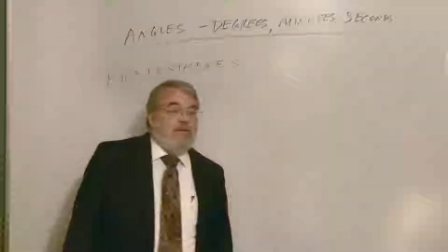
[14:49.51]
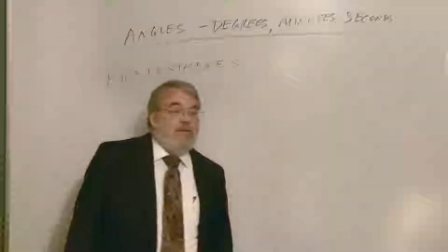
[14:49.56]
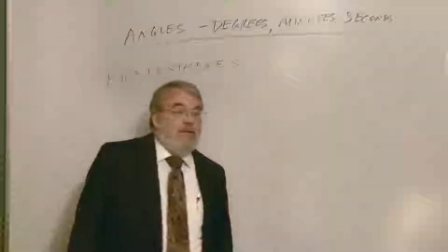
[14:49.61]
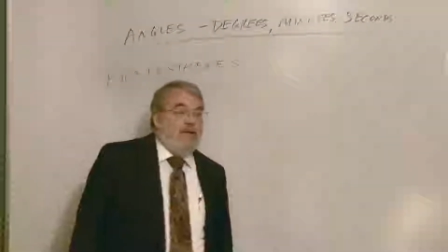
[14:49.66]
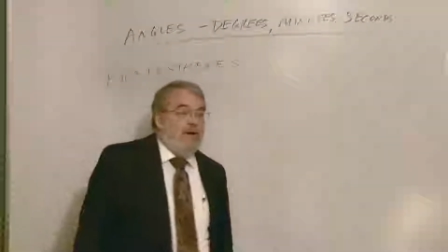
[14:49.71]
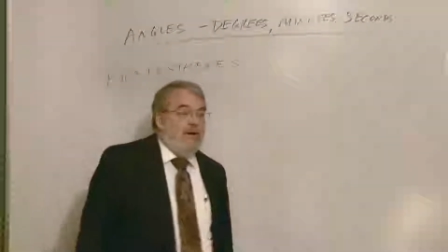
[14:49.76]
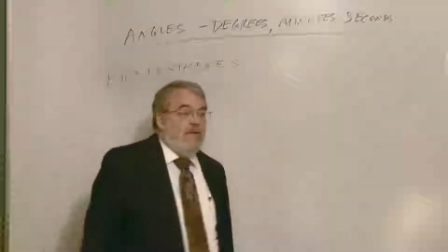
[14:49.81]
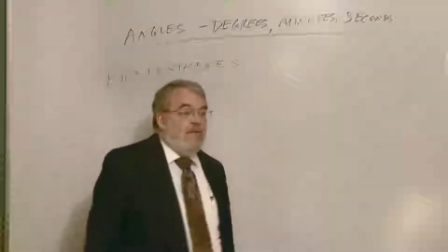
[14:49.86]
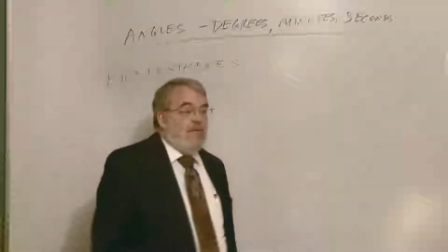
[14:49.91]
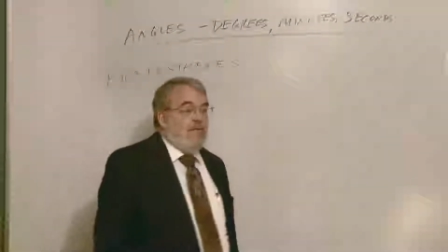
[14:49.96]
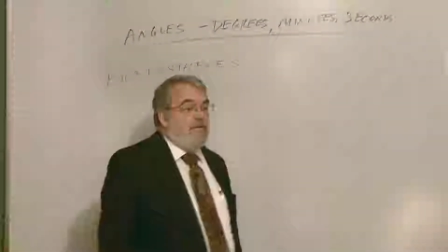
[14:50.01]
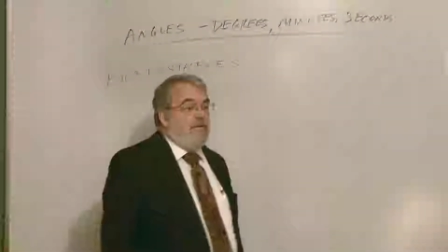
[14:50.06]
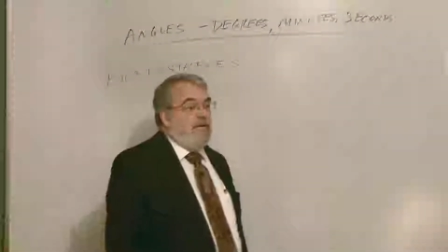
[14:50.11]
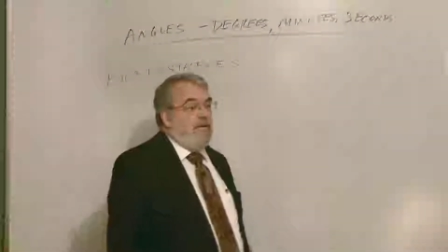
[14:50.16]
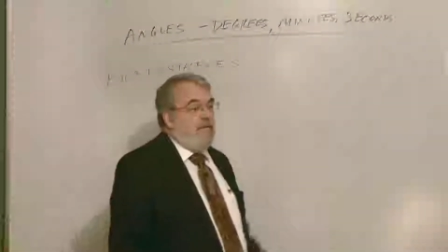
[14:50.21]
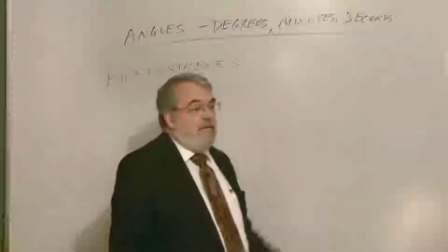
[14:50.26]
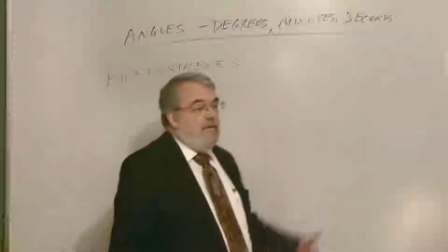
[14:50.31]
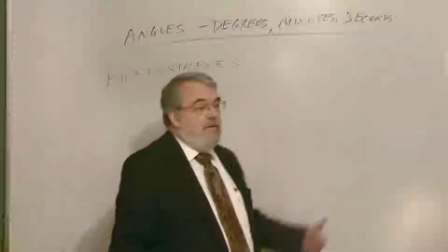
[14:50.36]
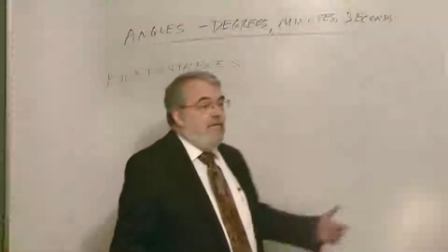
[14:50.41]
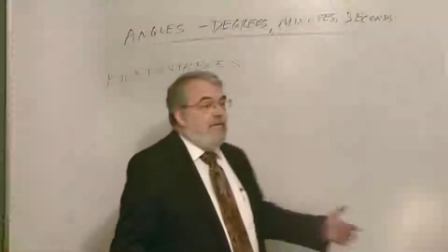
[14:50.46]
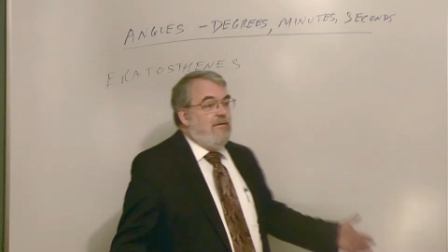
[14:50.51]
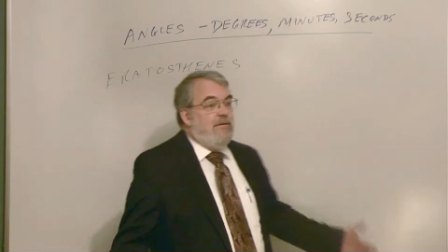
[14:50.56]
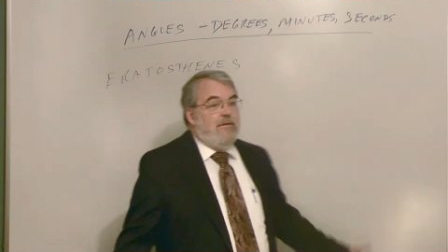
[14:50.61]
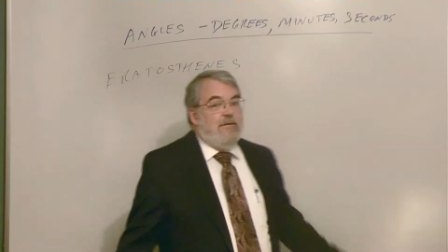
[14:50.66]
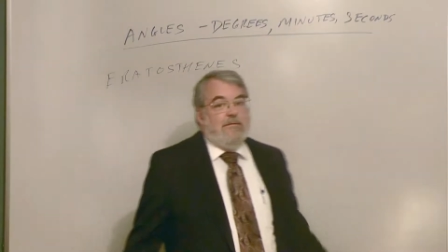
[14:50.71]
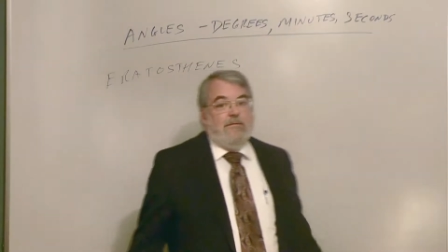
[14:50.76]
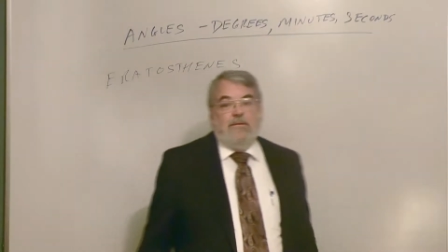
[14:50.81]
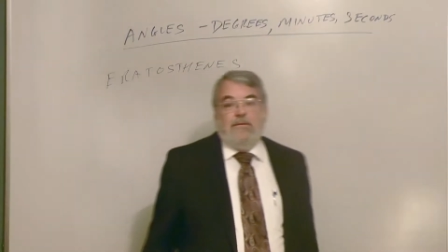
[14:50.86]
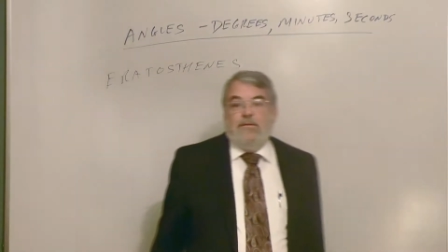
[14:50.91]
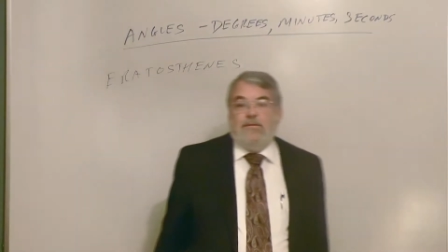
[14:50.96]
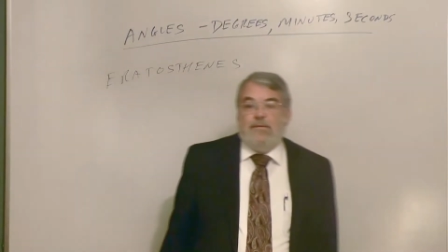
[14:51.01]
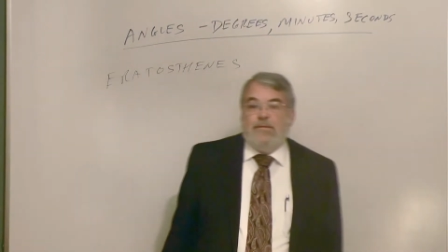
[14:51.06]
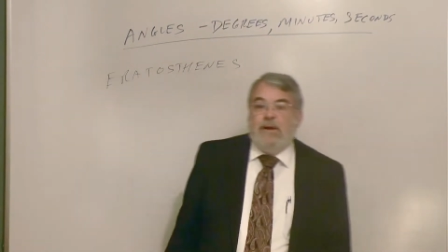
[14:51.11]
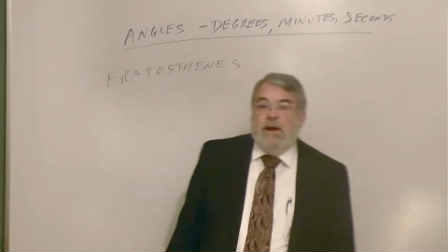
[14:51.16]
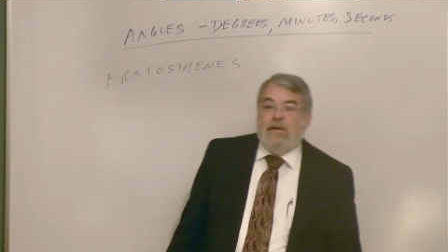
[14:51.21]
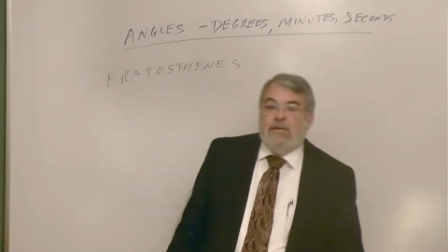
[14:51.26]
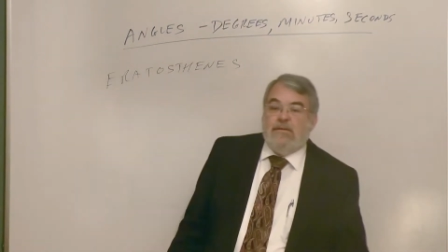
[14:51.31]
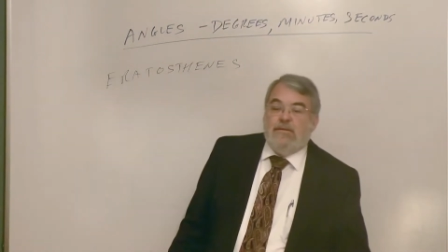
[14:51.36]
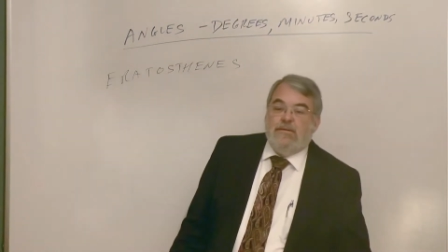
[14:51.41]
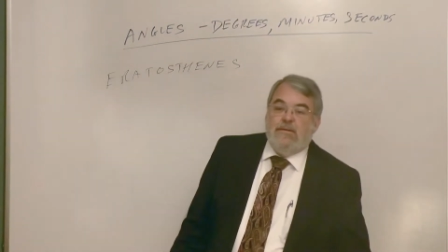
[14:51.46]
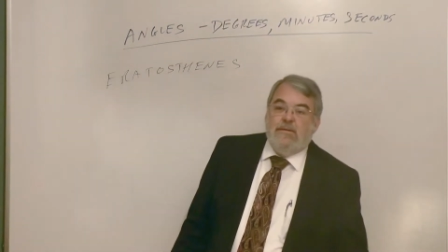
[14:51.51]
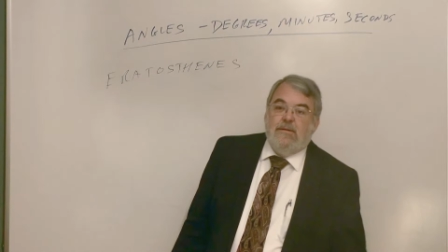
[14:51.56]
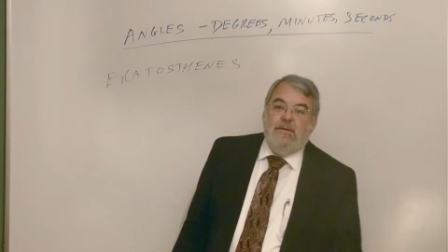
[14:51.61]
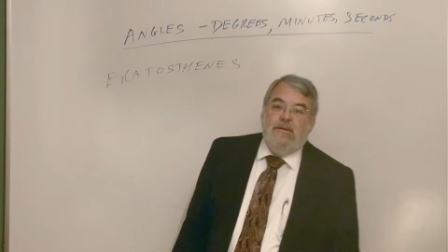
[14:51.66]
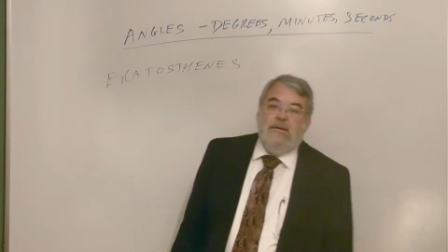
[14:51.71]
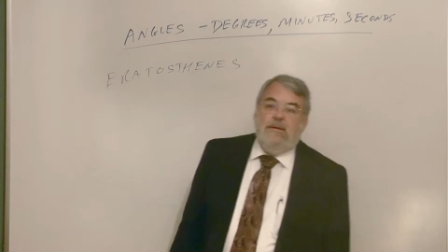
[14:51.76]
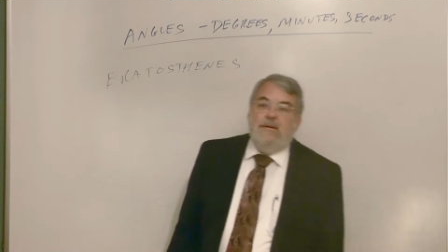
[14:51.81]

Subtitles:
in case I wanted to reduce fractions.